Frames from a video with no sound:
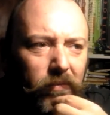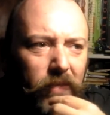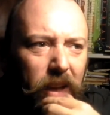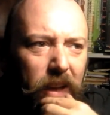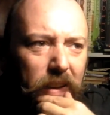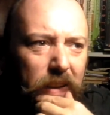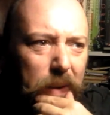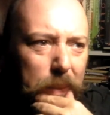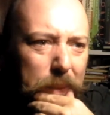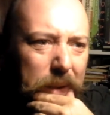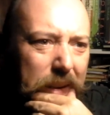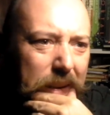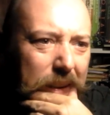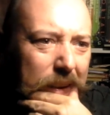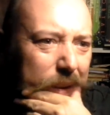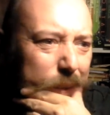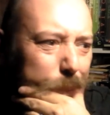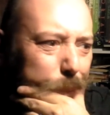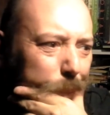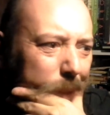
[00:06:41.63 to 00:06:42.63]
it to be
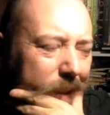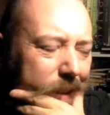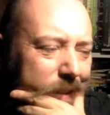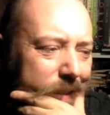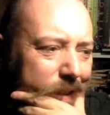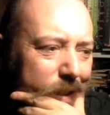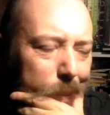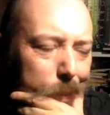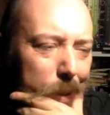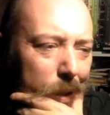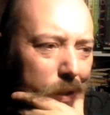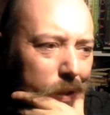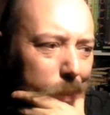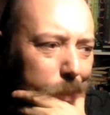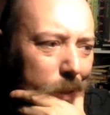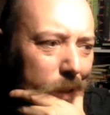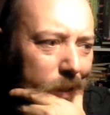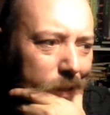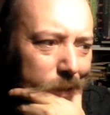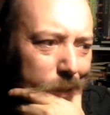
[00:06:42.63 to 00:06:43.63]
as pleasant as
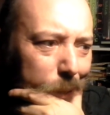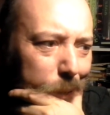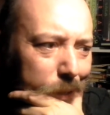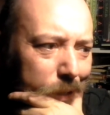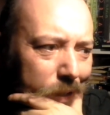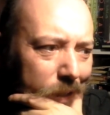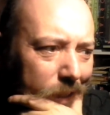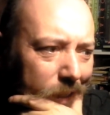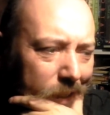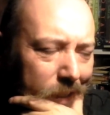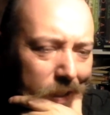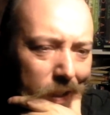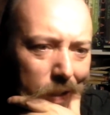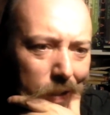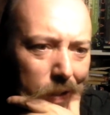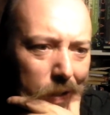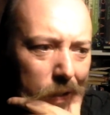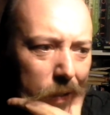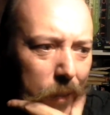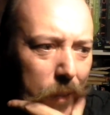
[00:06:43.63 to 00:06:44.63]
possible. Unfortunately,
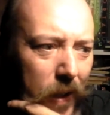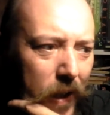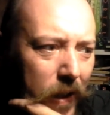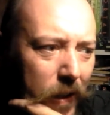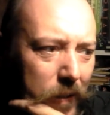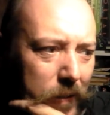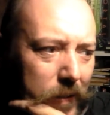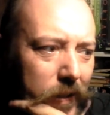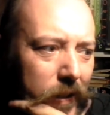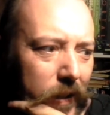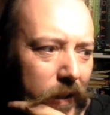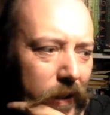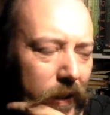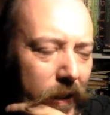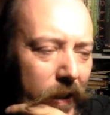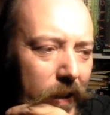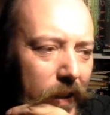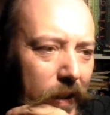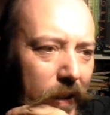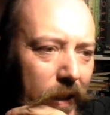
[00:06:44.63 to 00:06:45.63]
due to my own
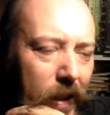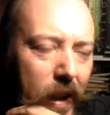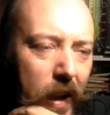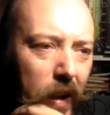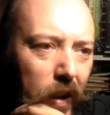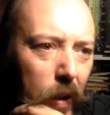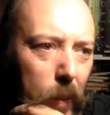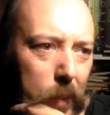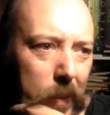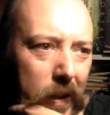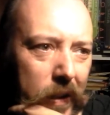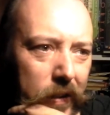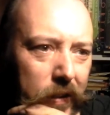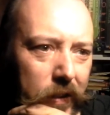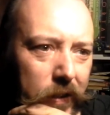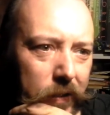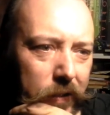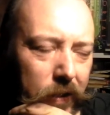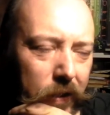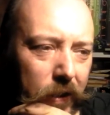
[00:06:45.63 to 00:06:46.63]

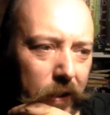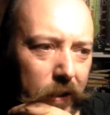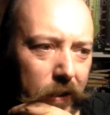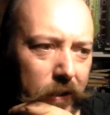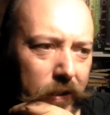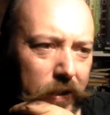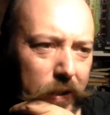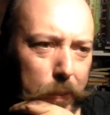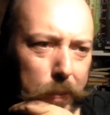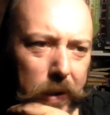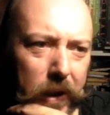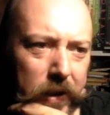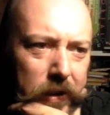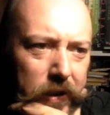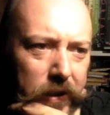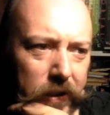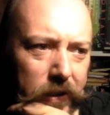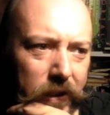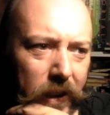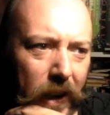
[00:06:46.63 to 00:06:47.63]
combination of
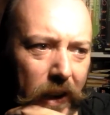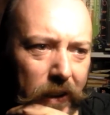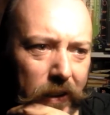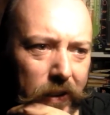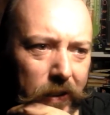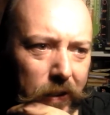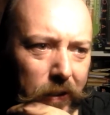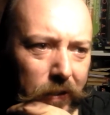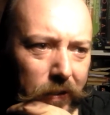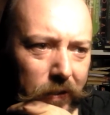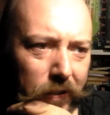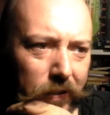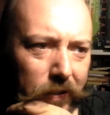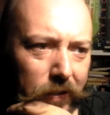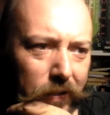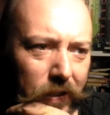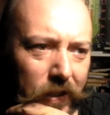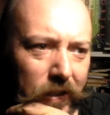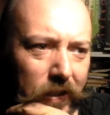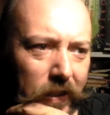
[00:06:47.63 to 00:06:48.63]
depression and
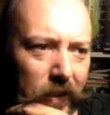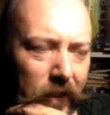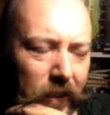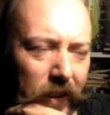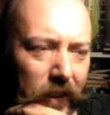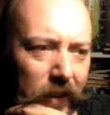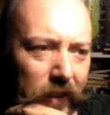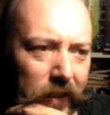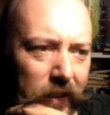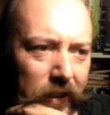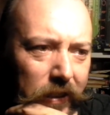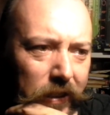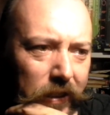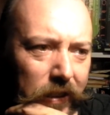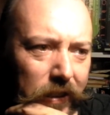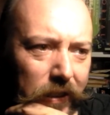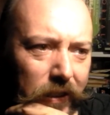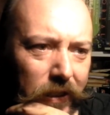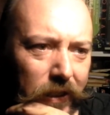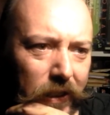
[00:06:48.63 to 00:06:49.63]
physical
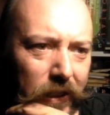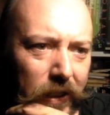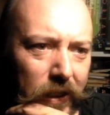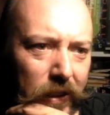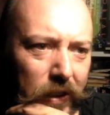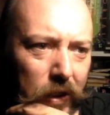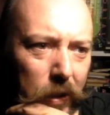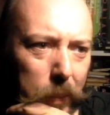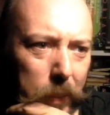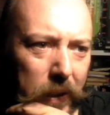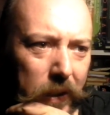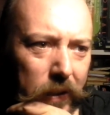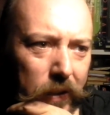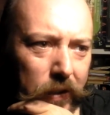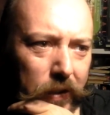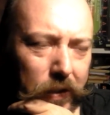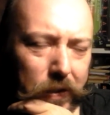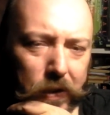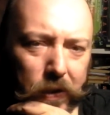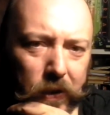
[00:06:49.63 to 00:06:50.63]
illness, not being
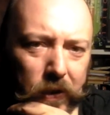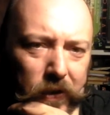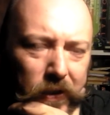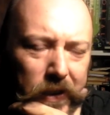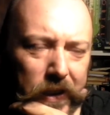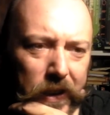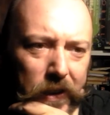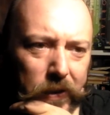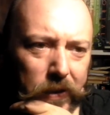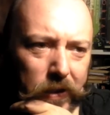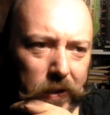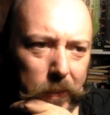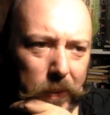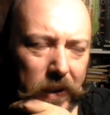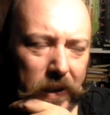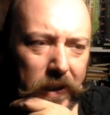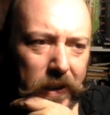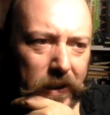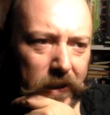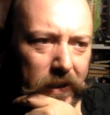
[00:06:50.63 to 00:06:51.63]
as strong as I used to
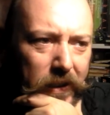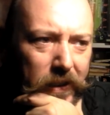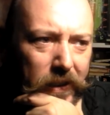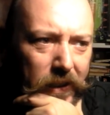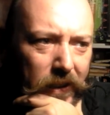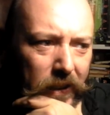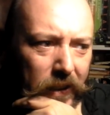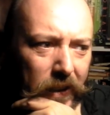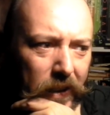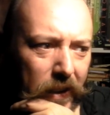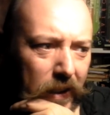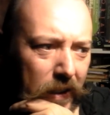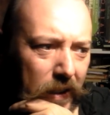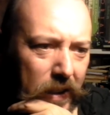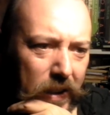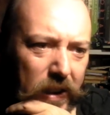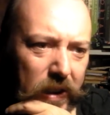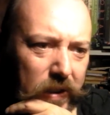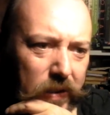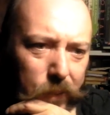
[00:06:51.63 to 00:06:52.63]
be,
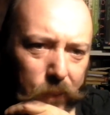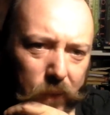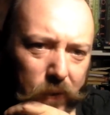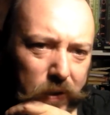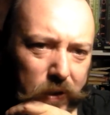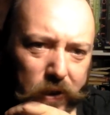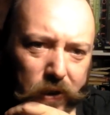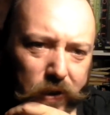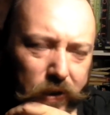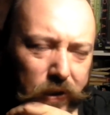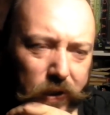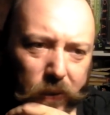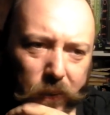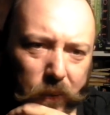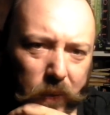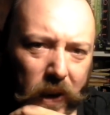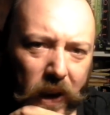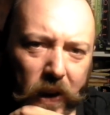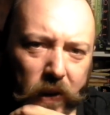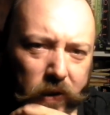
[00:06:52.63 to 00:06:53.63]
just
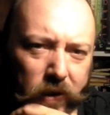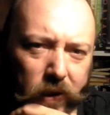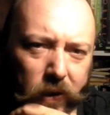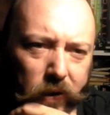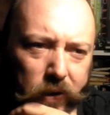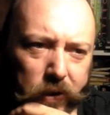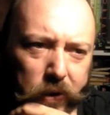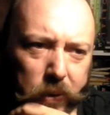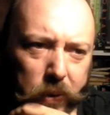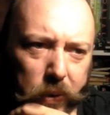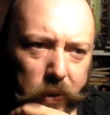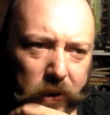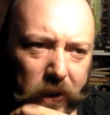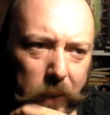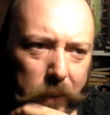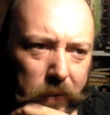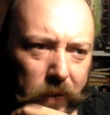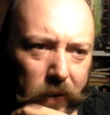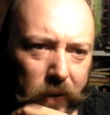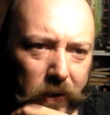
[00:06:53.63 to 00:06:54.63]
household chores
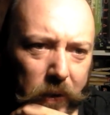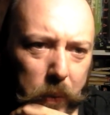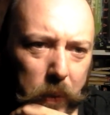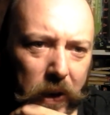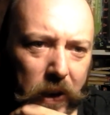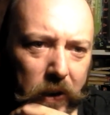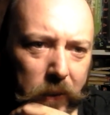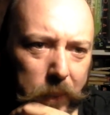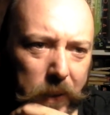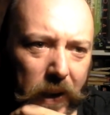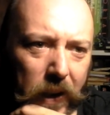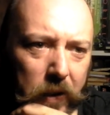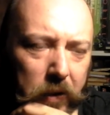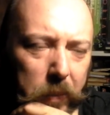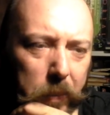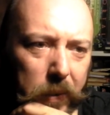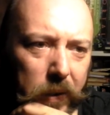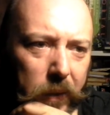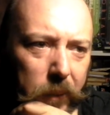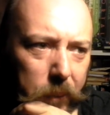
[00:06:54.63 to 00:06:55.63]
absolutely wears me out.
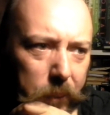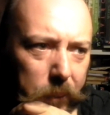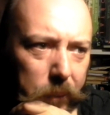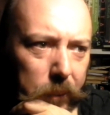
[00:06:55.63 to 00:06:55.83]
But